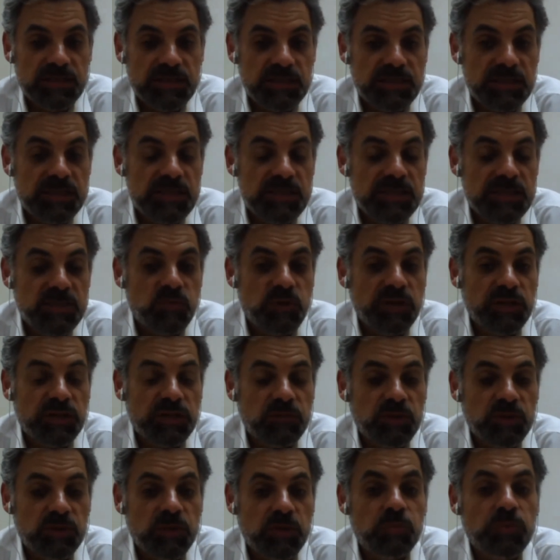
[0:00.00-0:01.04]
This is what
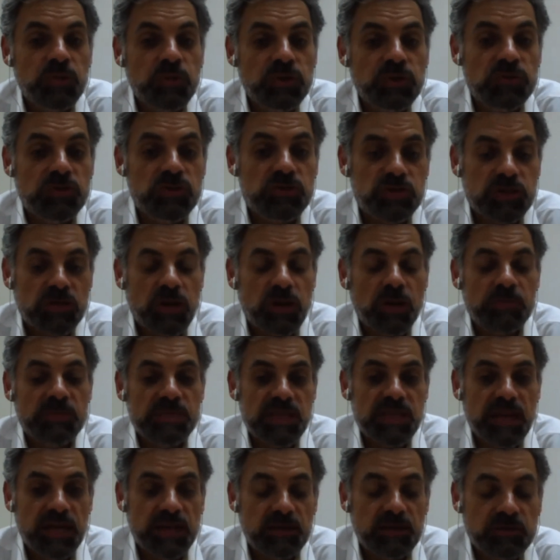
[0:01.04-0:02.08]
abuse comes
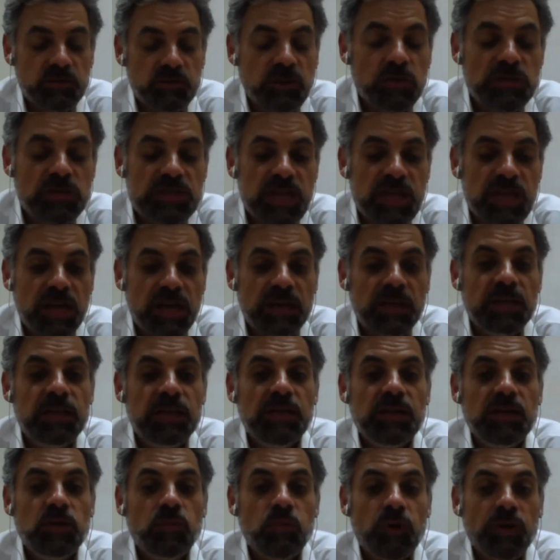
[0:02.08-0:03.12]
like, looks like,
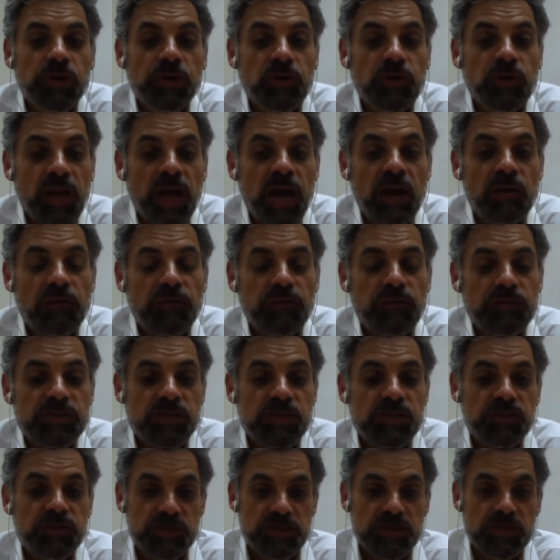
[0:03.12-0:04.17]
when you allow for
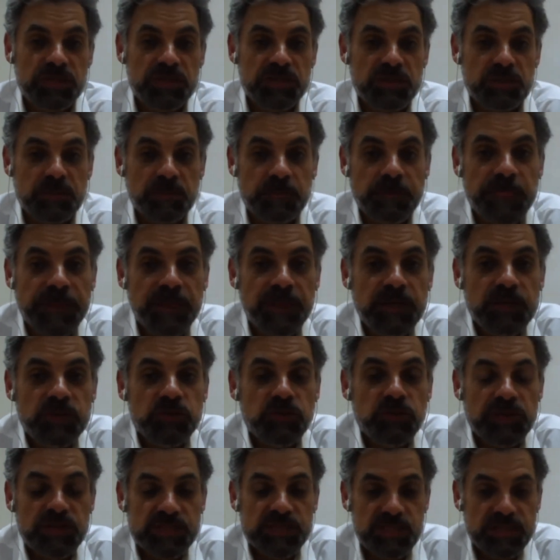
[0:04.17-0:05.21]
such a system to
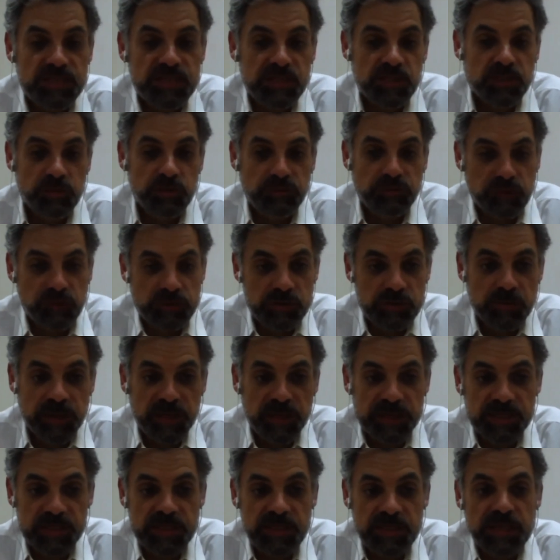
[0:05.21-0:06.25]
exist in the first
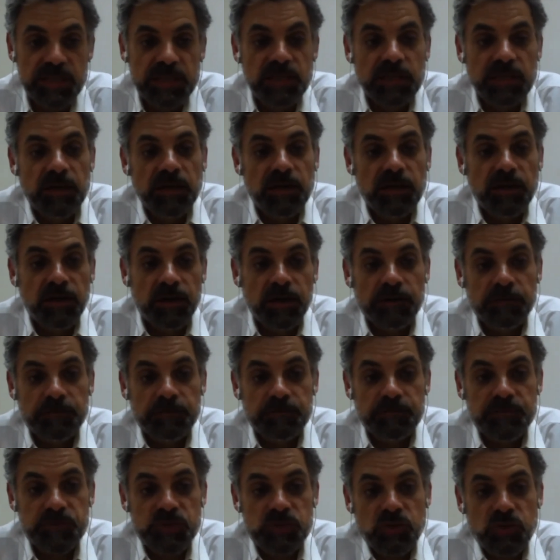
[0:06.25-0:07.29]
place.
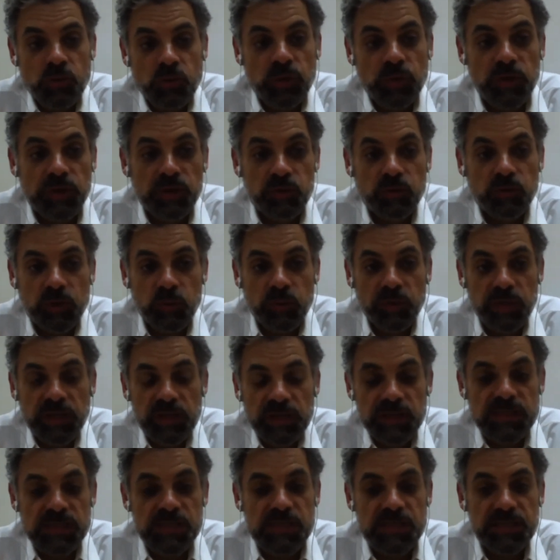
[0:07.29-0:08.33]
So will
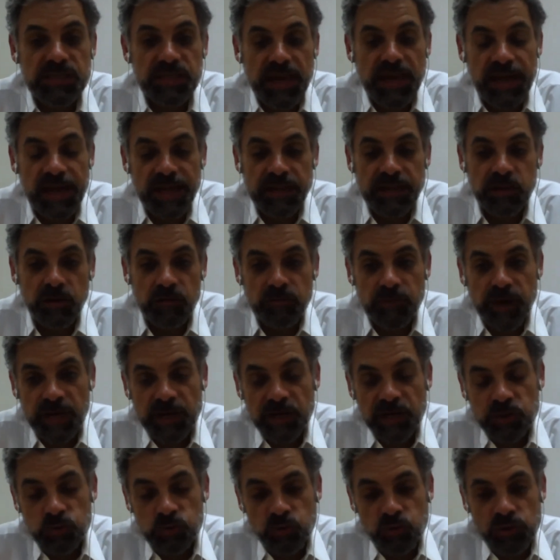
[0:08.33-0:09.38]
we see the end of
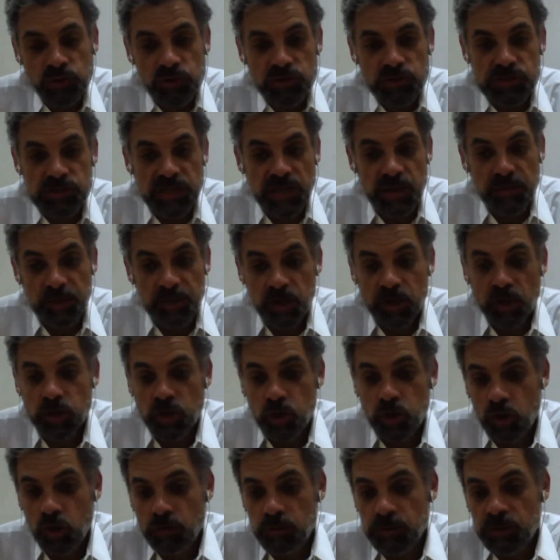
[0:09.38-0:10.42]
migrant workers in Lebanon?
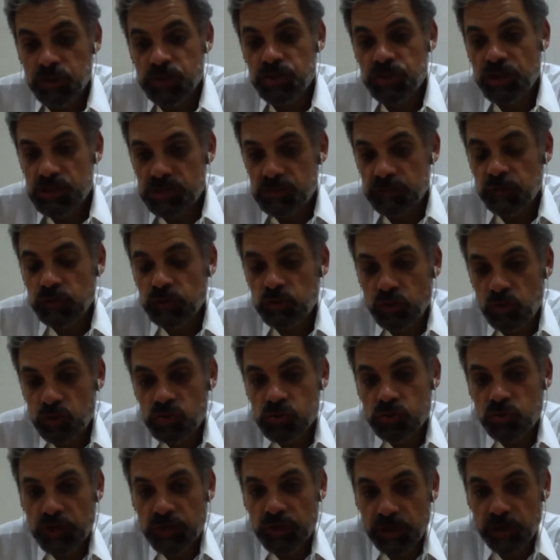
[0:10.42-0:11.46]
No, but just for those
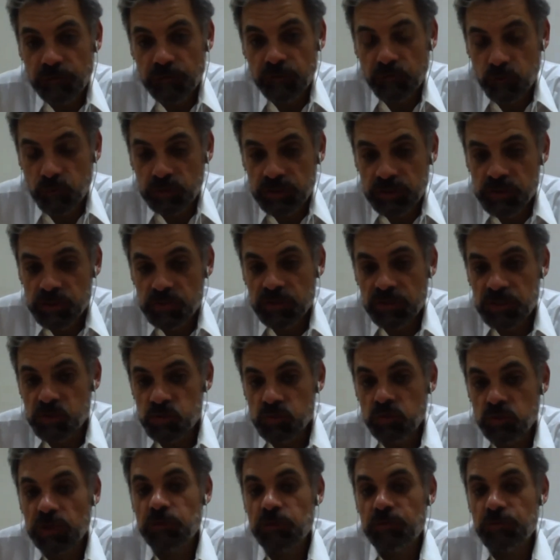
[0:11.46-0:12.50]
who can afford it. So this
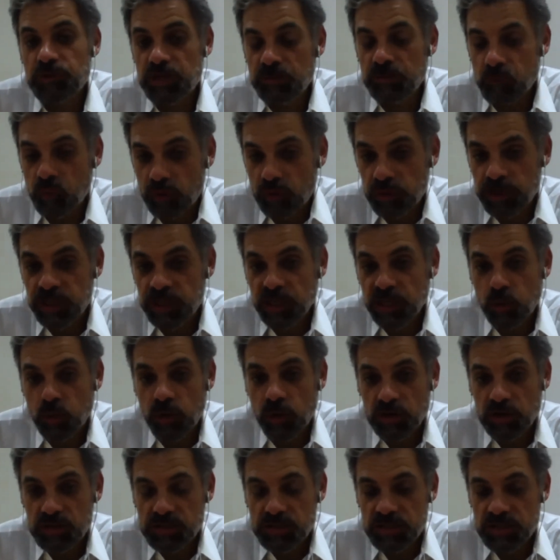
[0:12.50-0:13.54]
will create more
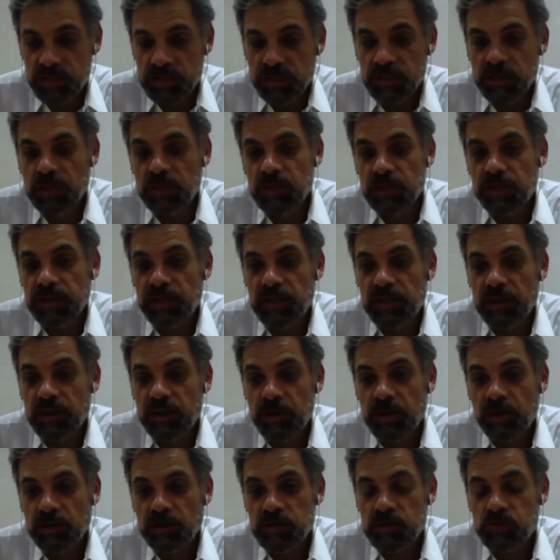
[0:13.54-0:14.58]
inequality in
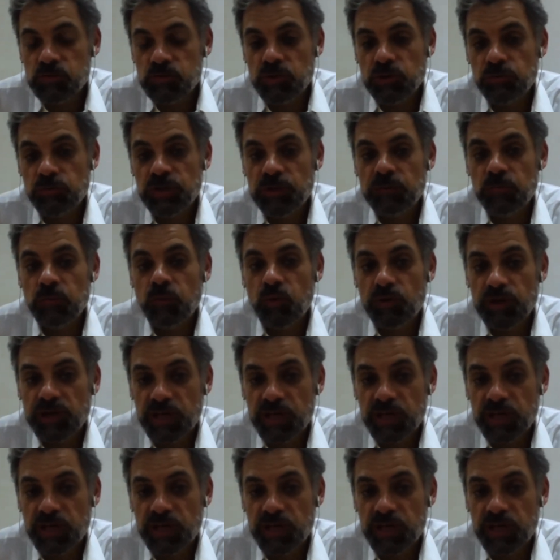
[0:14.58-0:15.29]
Lebanon, to create more